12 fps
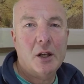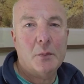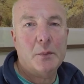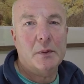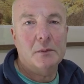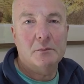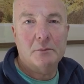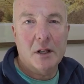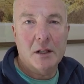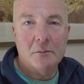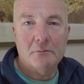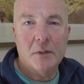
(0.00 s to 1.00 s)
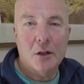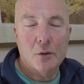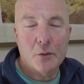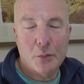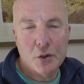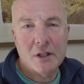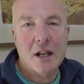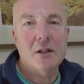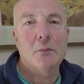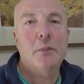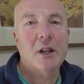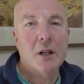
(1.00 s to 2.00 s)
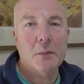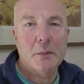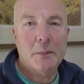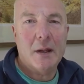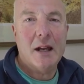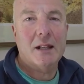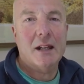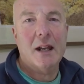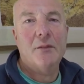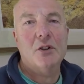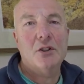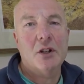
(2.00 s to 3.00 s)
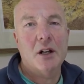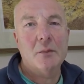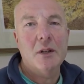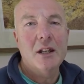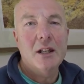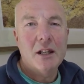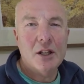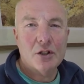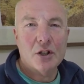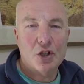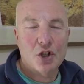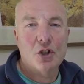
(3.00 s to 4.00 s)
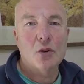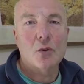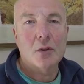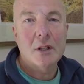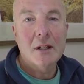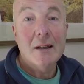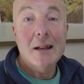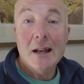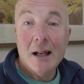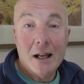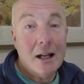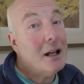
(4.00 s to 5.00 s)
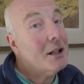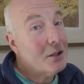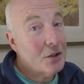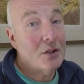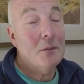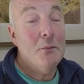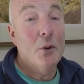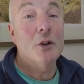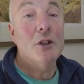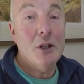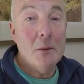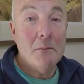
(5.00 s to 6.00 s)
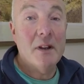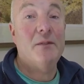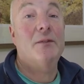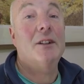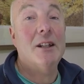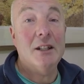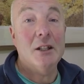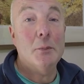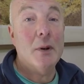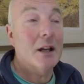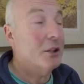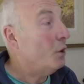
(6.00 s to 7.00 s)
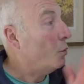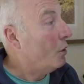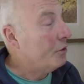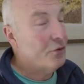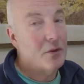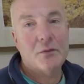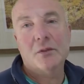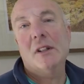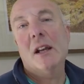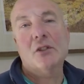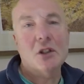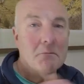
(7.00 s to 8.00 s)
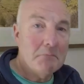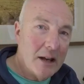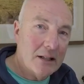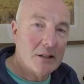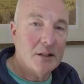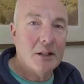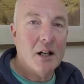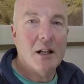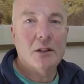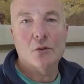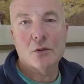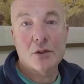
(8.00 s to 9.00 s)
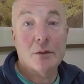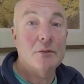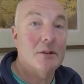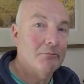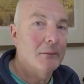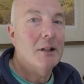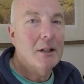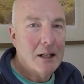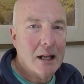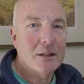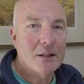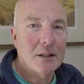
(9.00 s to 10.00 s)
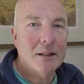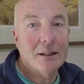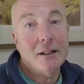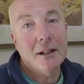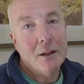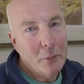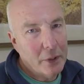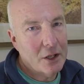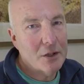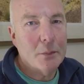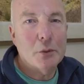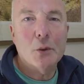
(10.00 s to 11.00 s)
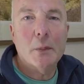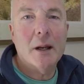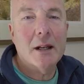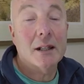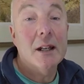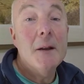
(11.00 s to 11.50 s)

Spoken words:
up and or put down and pick up a bag every time, it's a chore. And at some point, you may forget your bag. You wander off and you have to come back to the aisle, or someone accidentally picks up your bag.